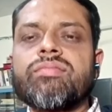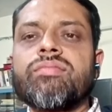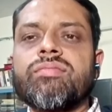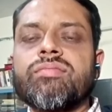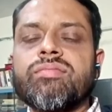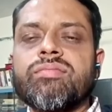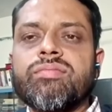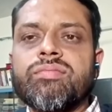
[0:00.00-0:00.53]

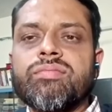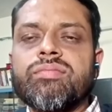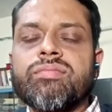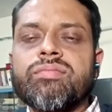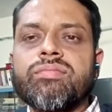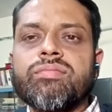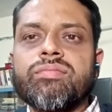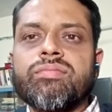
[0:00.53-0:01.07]

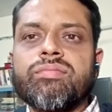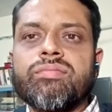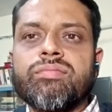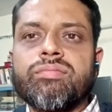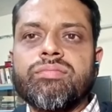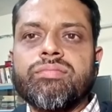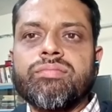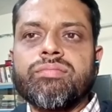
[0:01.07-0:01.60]

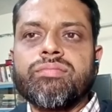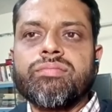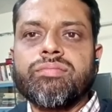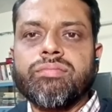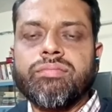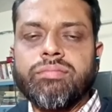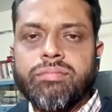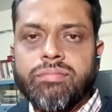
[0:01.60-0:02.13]

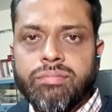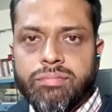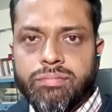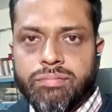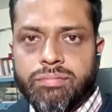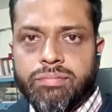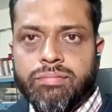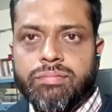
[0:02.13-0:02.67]

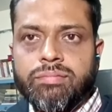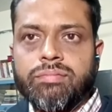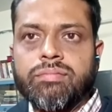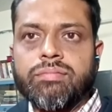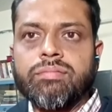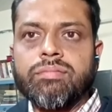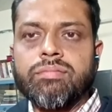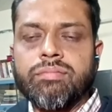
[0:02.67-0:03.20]

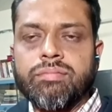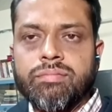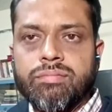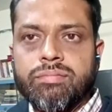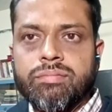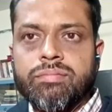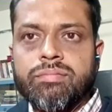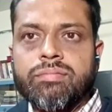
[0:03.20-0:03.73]

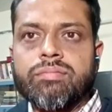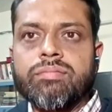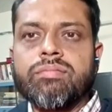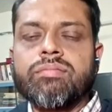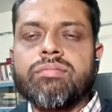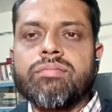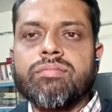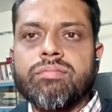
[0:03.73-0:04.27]

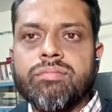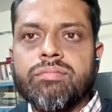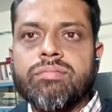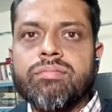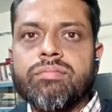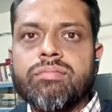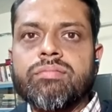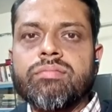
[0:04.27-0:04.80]

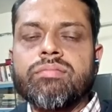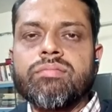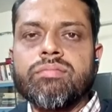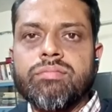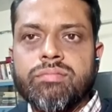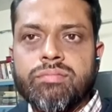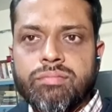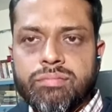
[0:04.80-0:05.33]

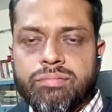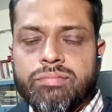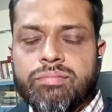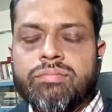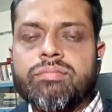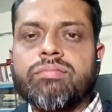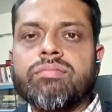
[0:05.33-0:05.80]
No words are spoken by the person on screen.